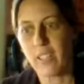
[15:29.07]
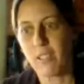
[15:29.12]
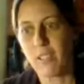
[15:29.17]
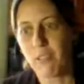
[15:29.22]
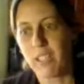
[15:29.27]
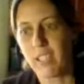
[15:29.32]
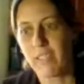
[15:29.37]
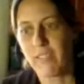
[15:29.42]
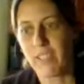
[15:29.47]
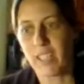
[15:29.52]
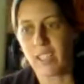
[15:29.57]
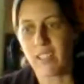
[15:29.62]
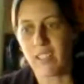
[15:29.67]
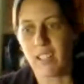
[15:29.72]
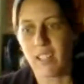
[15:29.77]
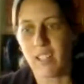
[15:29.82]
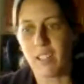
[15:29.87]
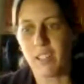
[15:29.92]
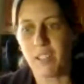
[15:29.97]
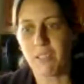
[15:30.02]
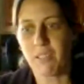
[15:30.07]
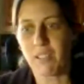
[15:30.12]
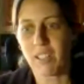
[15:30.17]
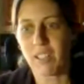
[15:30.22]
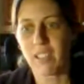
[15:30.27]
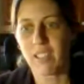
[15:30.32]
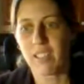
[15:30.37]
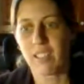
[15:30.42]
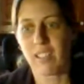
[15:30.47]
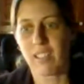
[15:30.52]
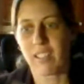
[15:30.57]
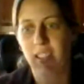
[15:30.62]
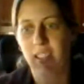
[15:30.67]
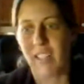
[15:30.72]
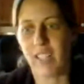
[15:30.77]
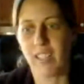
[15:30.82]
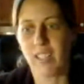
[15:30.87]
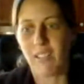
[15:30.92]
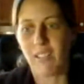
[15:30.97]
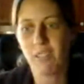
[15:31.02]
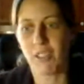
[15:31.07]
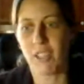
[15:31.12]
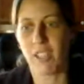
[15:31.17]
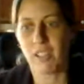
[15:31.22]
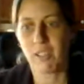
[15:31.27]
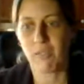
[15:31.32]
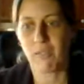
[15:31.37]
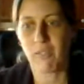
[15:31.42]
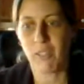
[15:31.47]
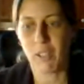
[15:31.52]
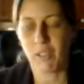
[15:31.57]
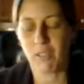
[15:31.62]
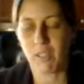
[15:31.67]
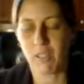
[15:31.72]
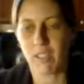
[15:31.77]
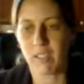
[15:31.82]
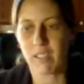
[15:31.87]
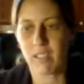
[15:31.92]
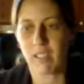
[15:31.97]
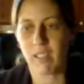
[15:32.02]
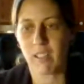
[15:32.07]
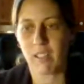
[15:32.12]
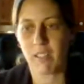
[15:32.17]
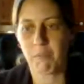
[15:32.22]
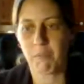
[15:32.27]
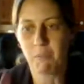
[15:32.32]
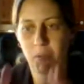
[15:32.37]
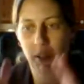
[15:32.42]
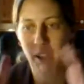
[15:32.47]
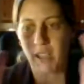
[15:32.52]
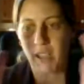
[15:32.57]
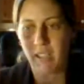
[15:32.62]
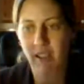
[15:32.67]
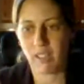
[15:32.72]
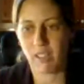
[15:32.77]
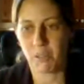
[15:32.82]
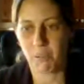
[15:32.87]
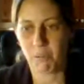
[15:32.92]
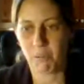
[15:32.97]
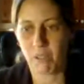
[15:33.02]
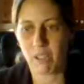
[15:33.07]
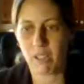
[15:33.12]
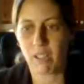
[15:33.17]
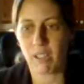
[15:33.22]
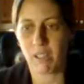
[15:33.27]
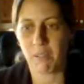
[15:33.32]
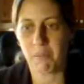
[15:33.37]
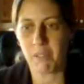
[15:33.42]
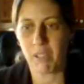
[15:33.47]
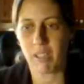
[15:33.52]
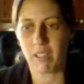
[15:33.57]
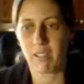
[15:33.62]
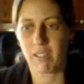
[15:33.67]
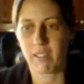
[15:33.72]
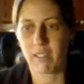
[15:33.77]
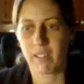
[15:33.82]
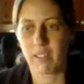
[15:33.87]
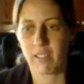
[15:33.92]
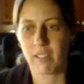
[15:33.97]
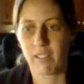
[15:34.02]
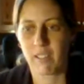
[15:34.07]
You leave it alone and you just focus on what you're working with.